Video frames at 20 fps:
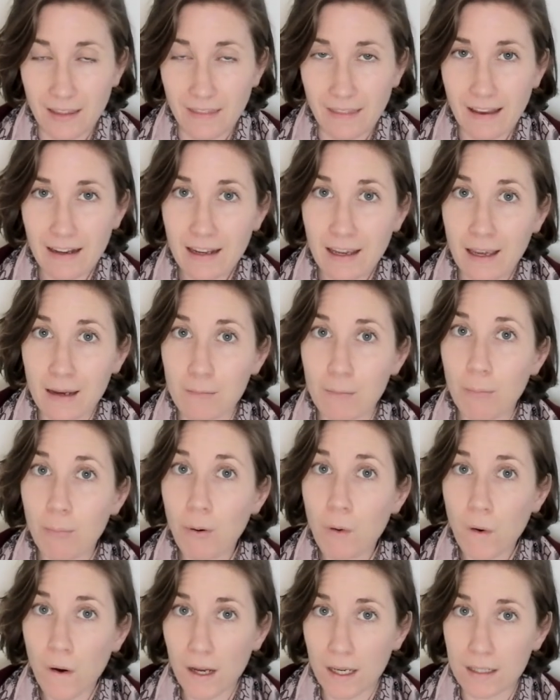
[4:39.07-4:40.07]
That can
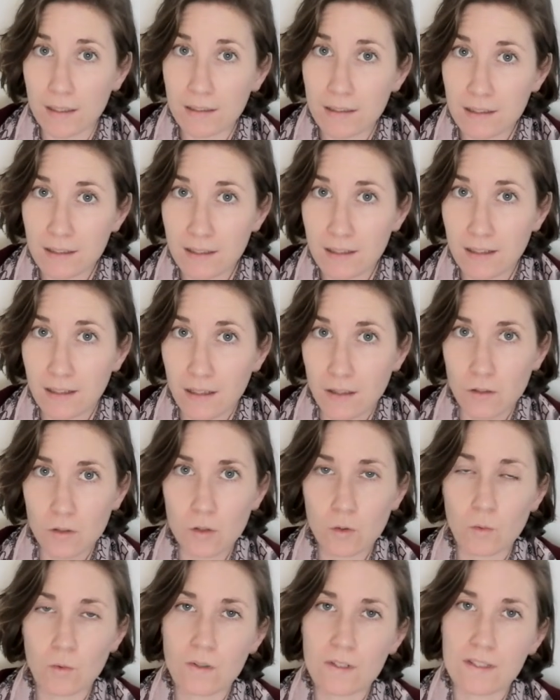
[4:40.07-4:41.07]
point
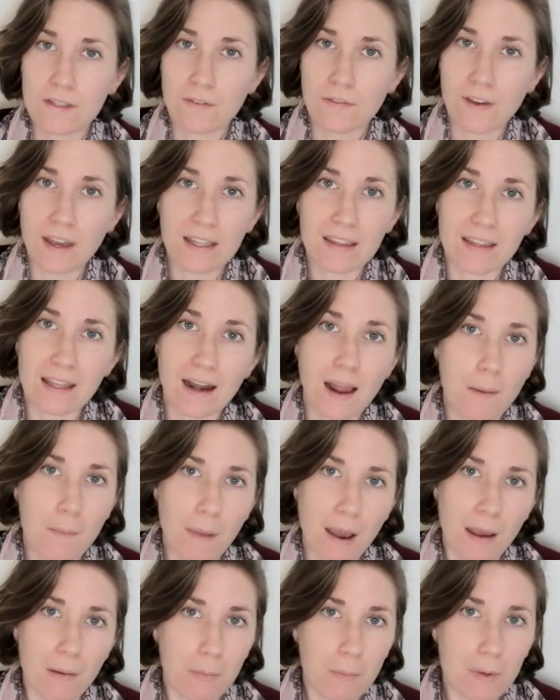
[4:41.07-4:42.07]
towards the fact that I
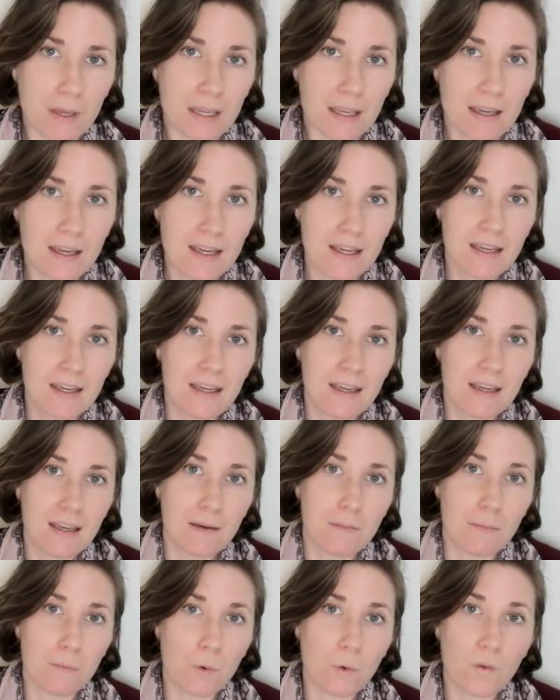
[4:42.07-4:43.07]
might be
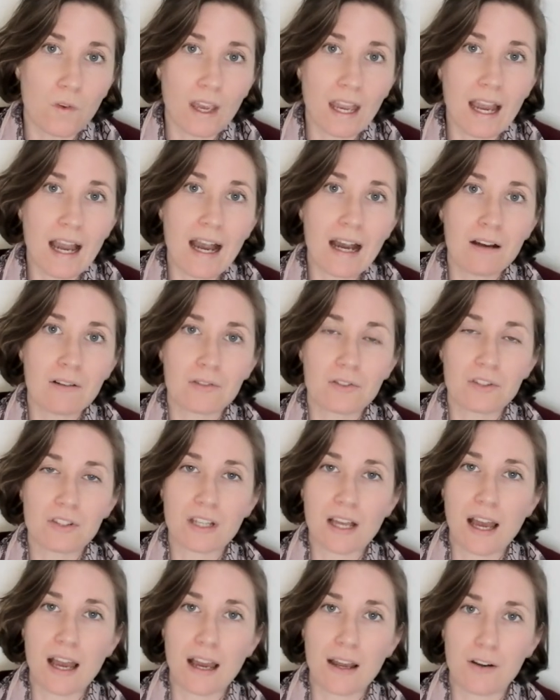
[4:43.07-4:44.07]
moving
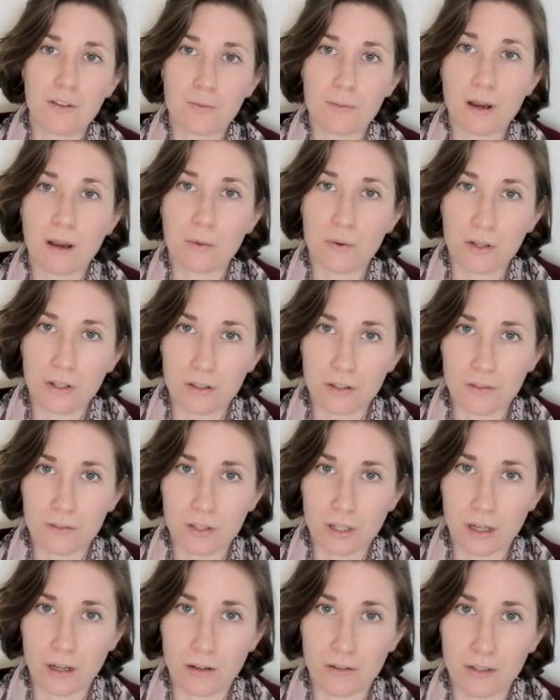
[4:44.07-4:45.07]
outside of my window of
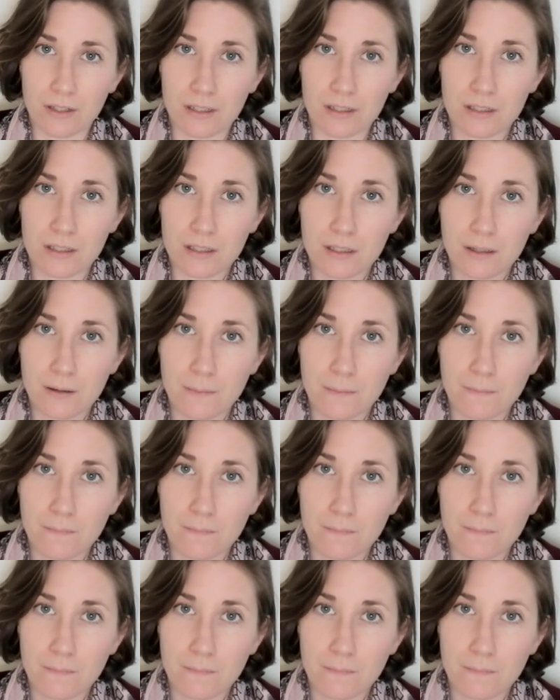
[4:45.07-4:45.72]
tolerance.